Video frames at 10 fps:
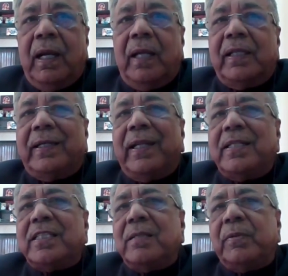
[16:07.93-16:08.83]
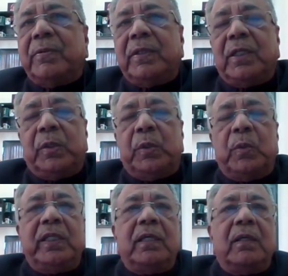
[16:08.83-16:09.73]
and the tension between the
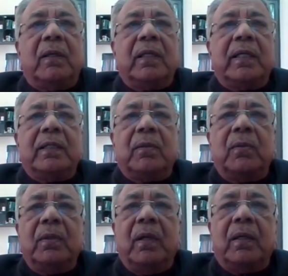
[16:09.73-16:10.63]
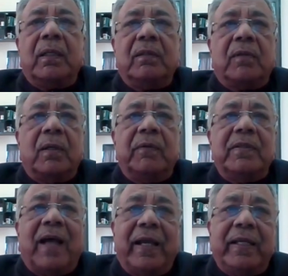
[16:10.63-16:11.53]
new legal order and the old order is
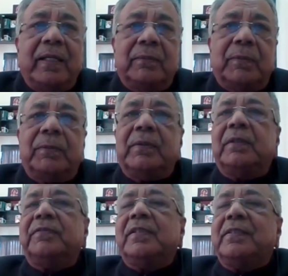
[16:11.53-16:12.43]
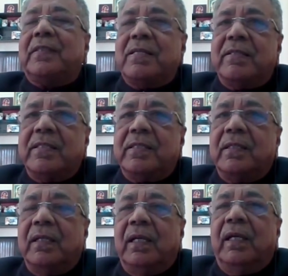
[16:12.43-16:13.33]
always high at the moment of such transition.